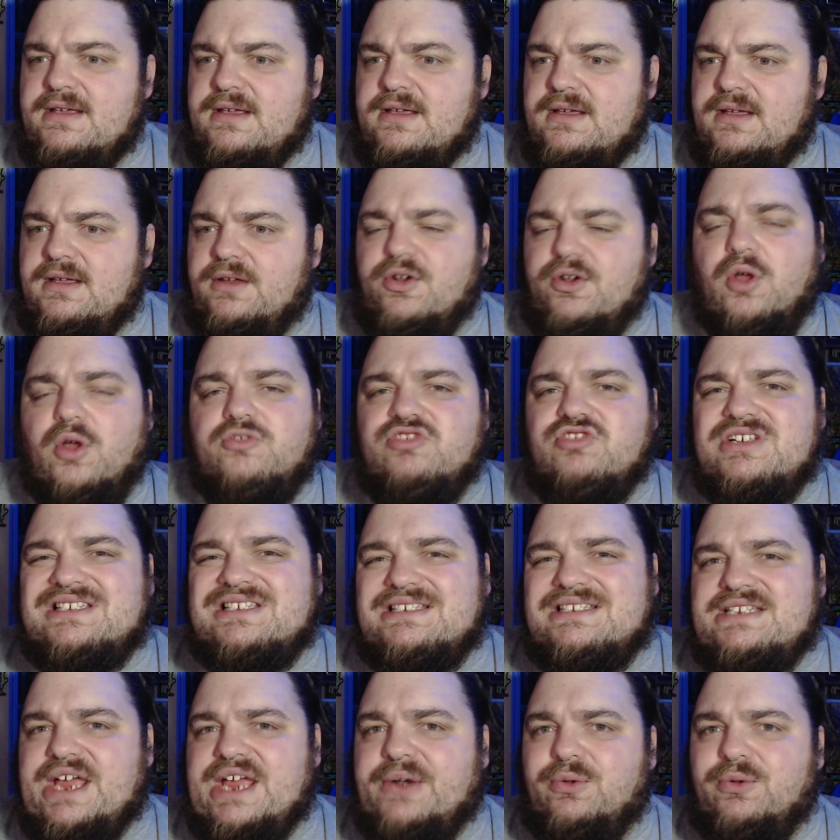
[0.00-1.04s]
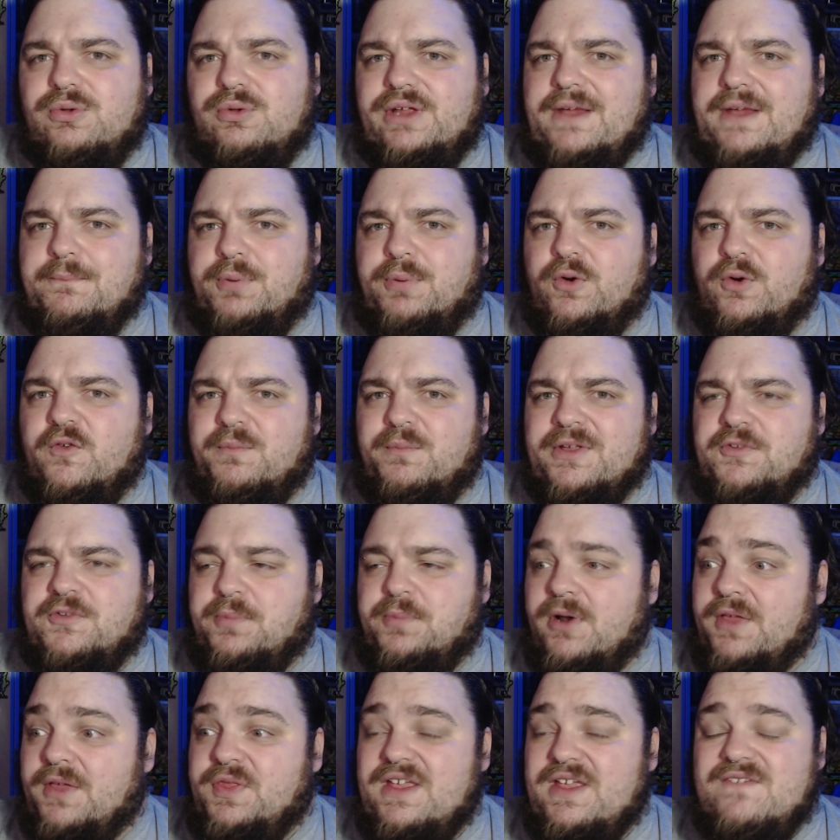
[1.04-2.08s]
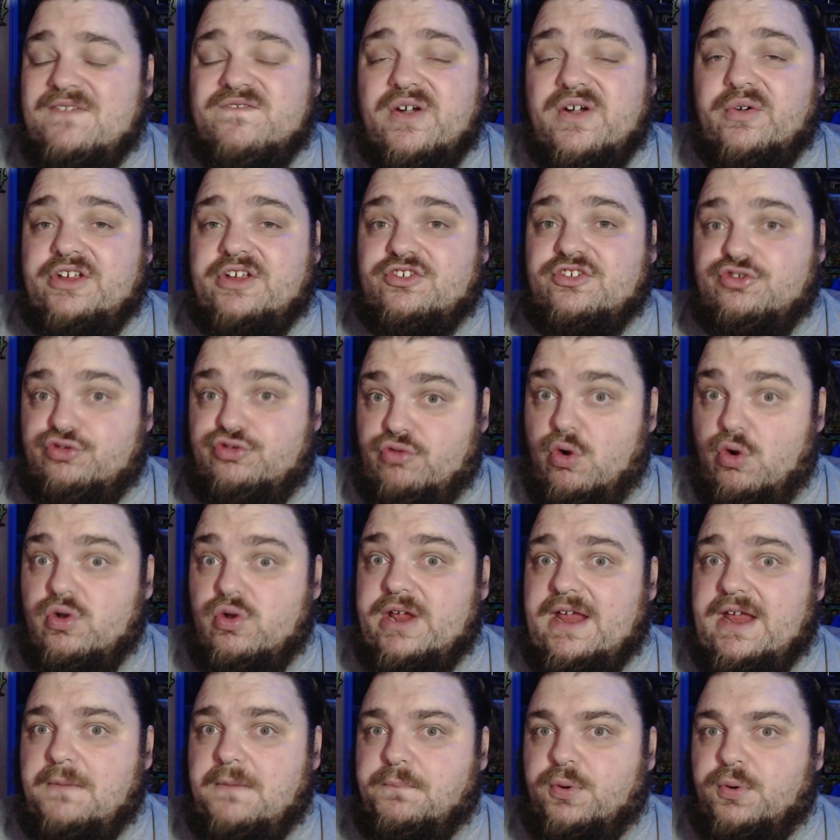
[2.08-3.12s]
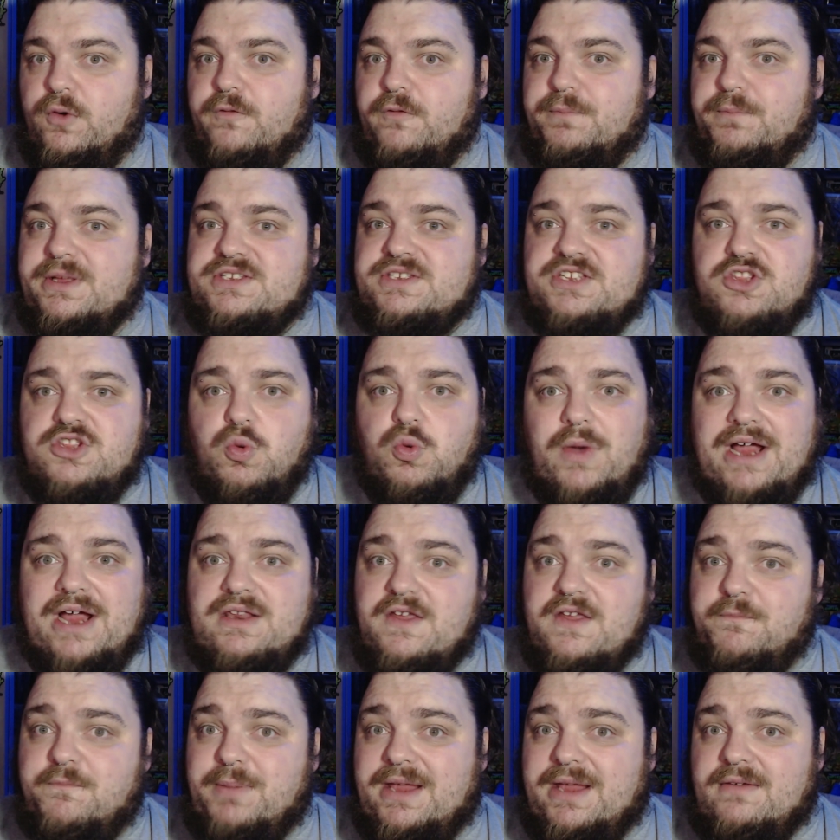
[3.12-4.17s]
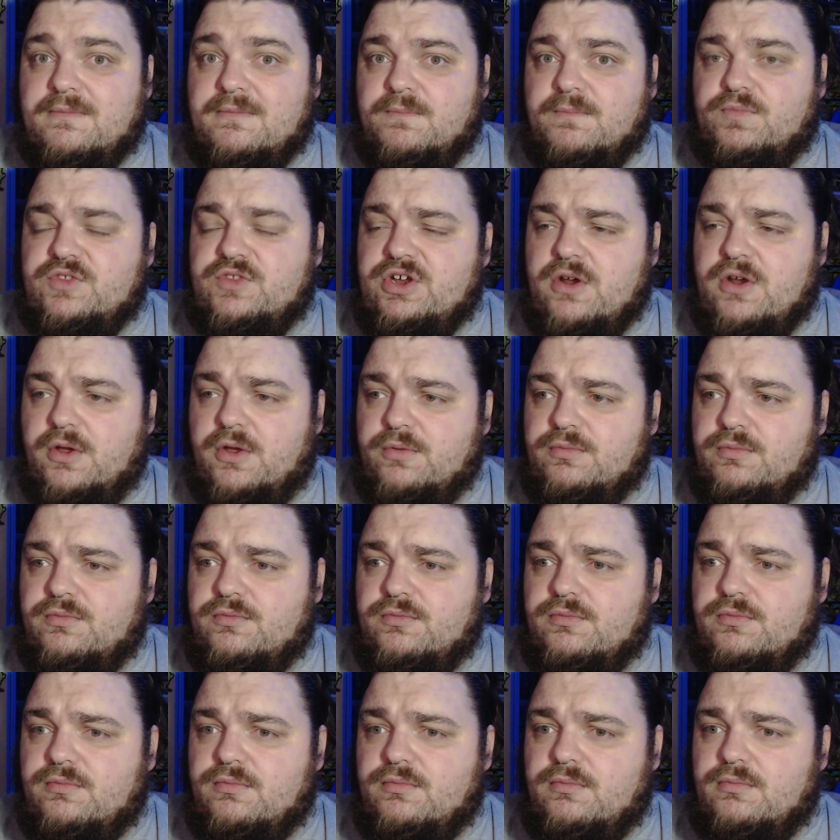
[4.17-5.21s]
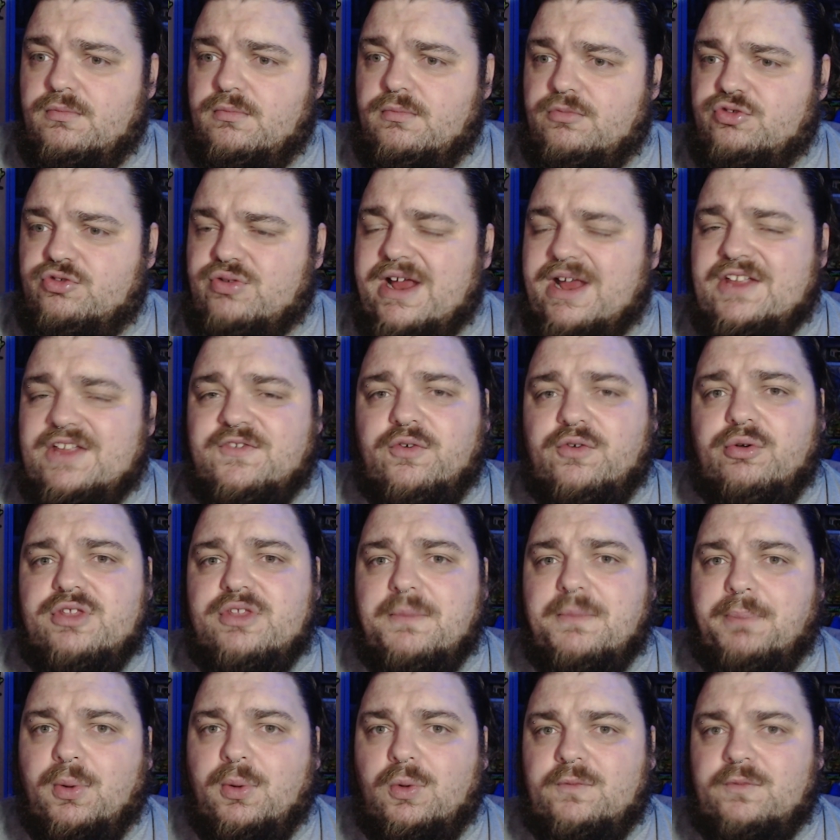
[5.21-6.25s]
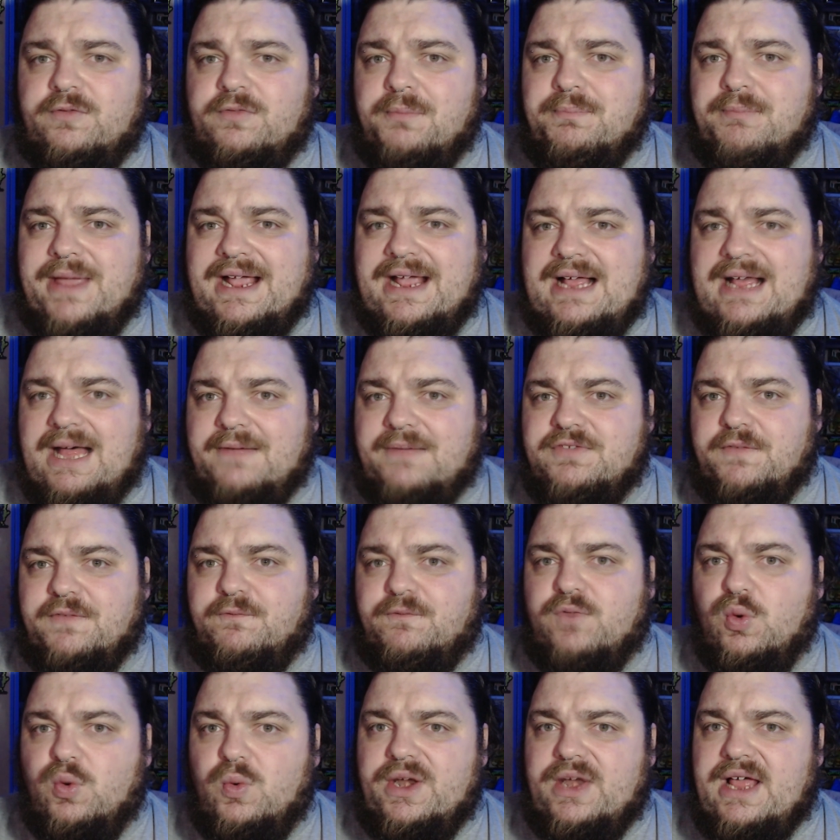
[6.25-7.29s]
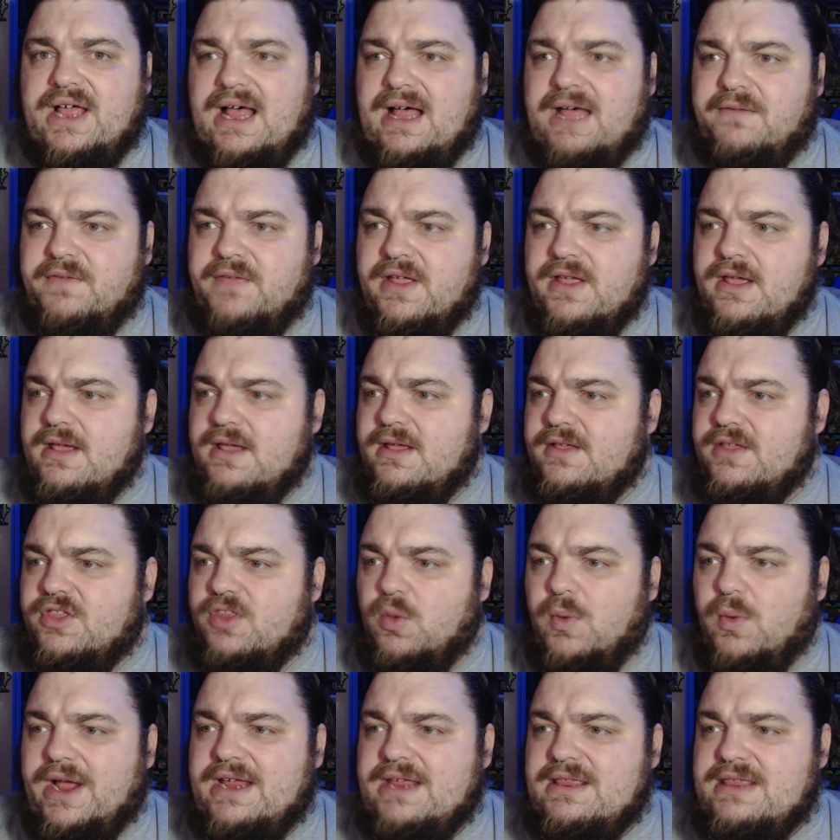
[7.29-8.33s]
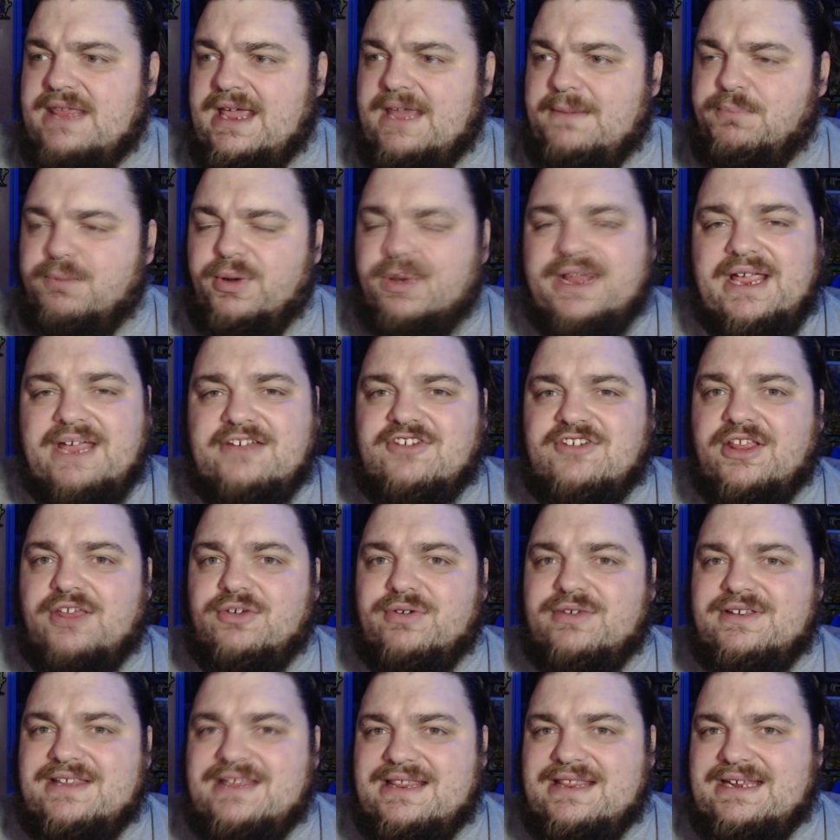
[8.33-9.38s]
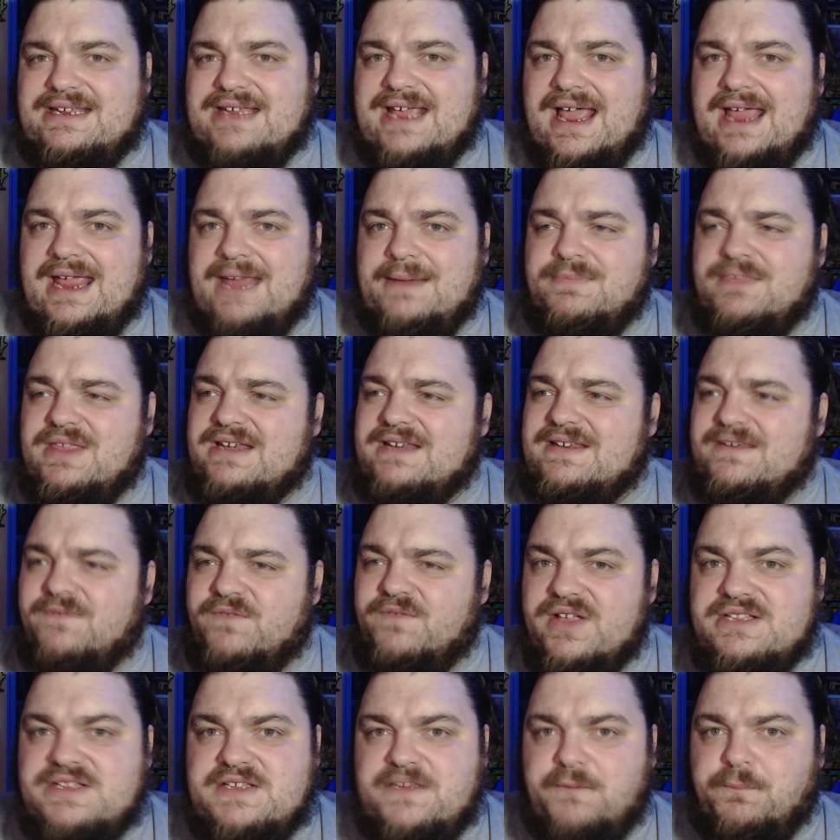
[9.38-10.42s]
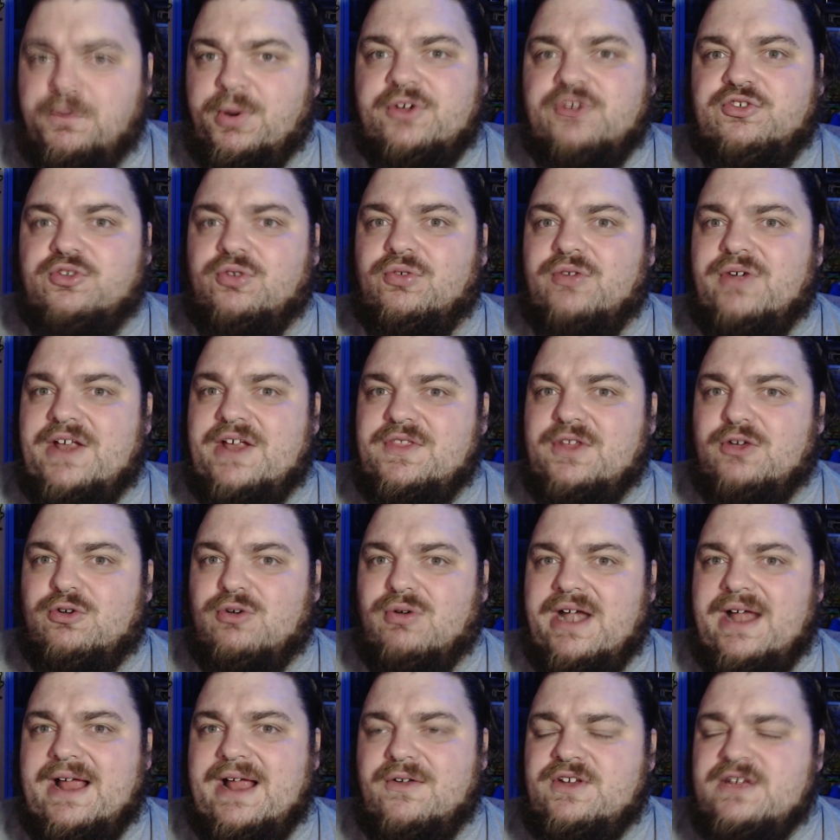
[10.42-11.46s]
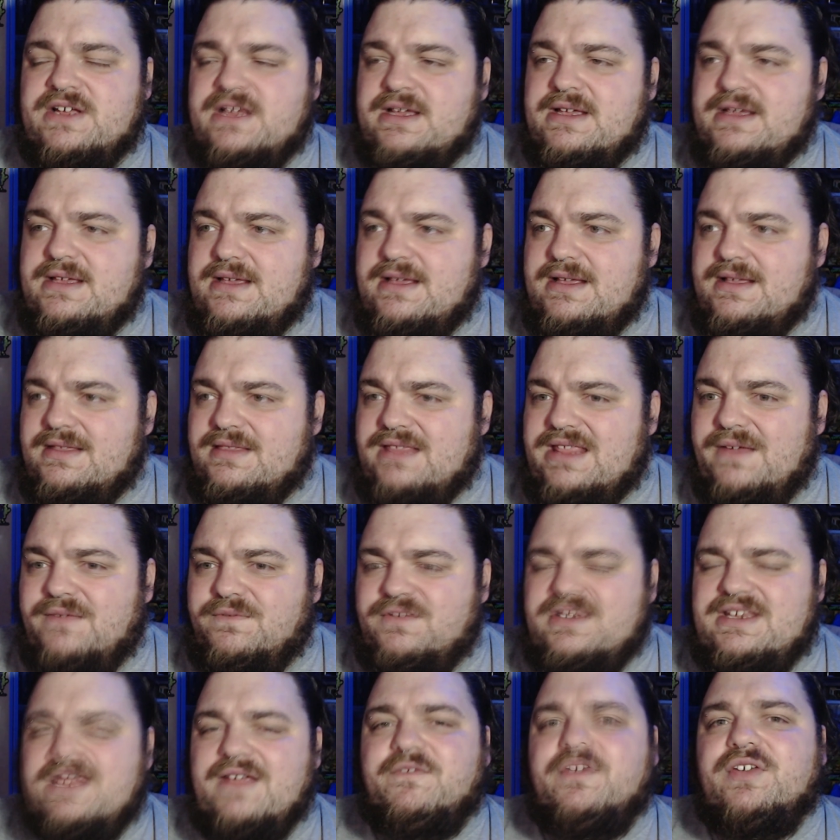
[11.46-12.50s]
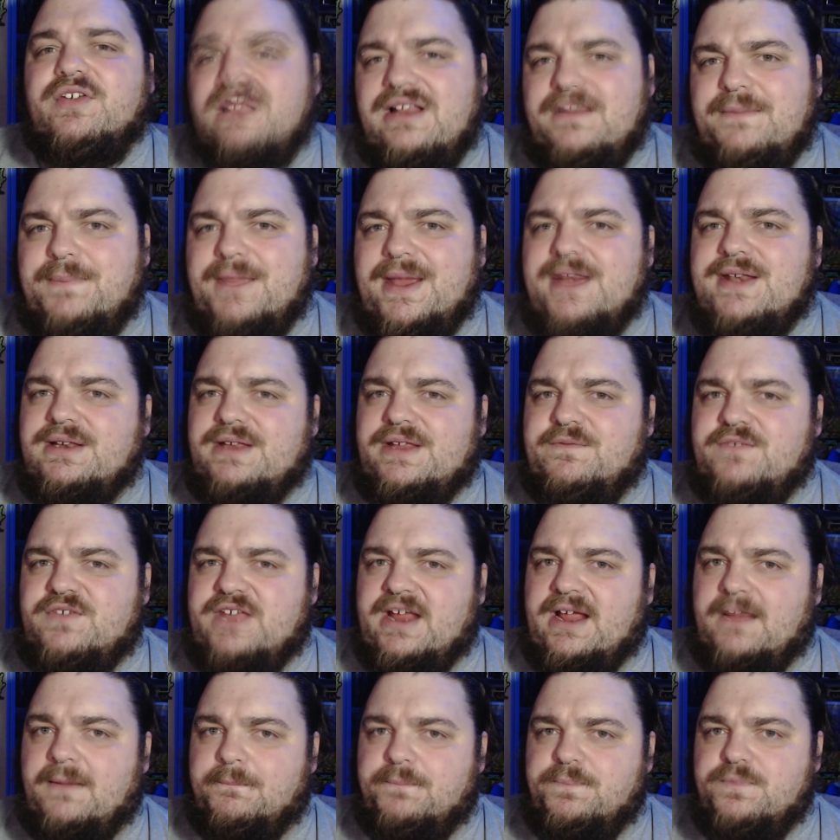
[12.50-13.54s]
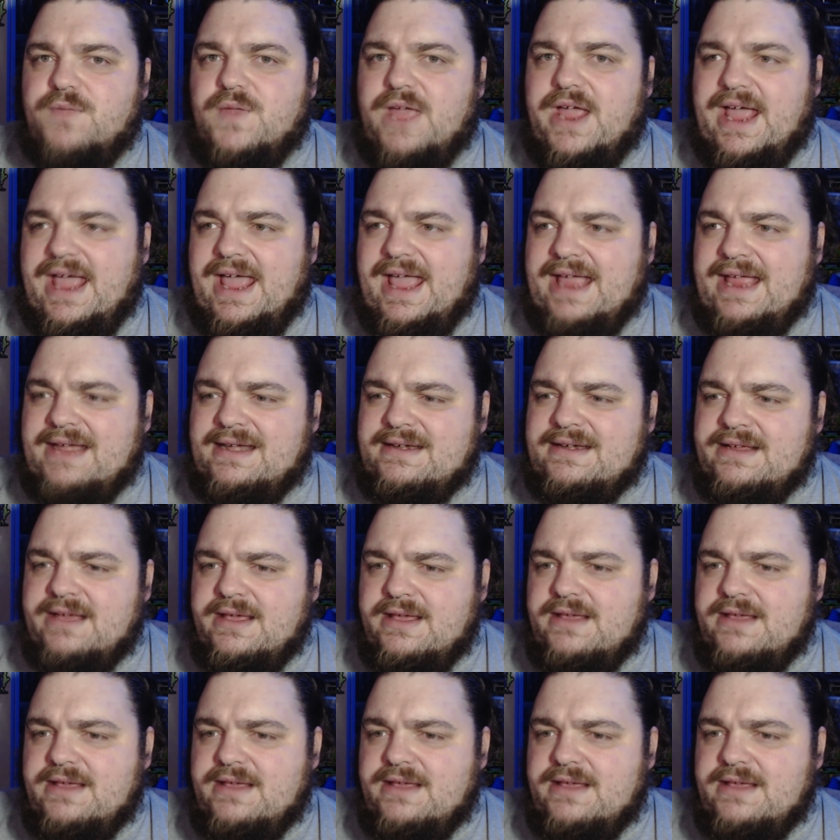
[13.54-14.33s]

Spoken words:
not just subtle improvements, but I think very strong improvements in the way they've been, transferring the ball from back half to forward half, the way they bring each other into the game, their defensive pressure around the ground. They've definitely been lifting. And